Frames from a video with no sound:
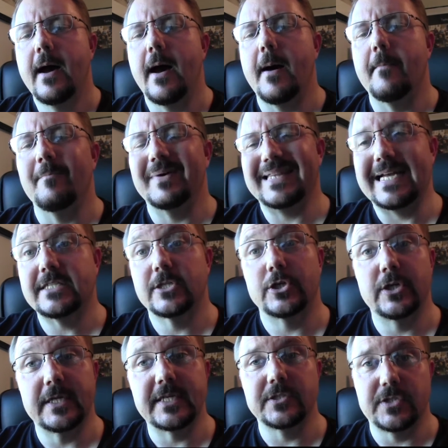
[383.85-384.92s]
But that's a
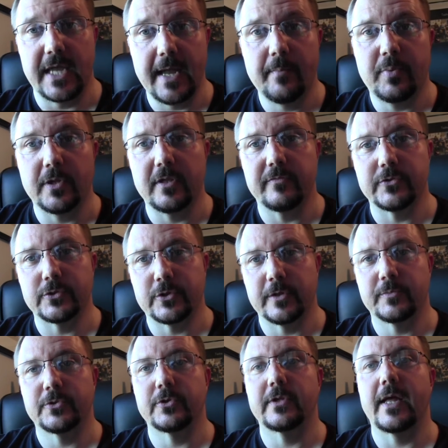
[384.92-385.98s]
good example of a
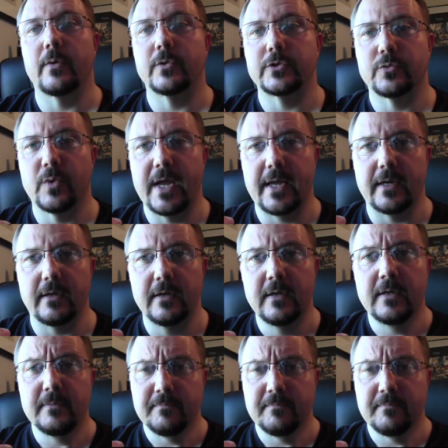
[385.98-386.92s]
scripture that was read